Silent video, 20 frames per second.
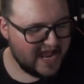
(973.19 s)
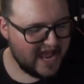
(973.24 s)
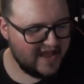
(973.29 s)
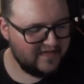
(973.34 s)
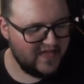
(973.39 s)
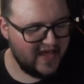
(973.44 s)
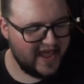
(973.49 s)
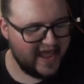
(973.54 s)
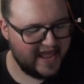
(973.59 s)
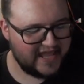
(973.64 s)

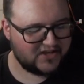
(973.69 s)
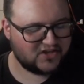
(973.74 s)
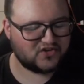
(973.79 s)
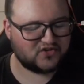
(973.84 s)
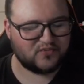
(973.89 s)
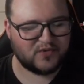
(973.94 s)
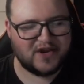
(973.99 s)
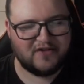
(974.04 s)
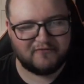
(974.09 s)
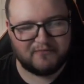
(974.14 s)
in the
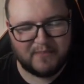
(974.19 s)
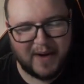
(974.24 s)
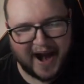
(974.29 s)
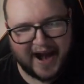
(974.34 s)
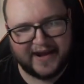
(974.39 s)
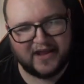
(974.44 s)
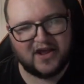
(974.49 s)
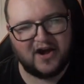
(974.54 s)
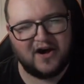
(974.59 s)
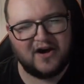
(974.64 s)
history of
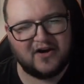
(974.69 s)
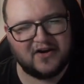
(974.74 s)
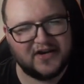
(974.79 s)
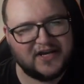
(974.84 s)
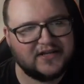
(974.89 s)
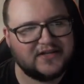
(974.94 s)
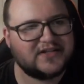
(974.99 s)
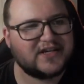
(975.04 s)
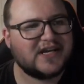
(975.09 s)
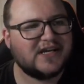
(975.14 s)

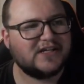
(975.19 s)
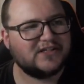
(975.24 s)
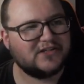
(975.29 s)
mankind.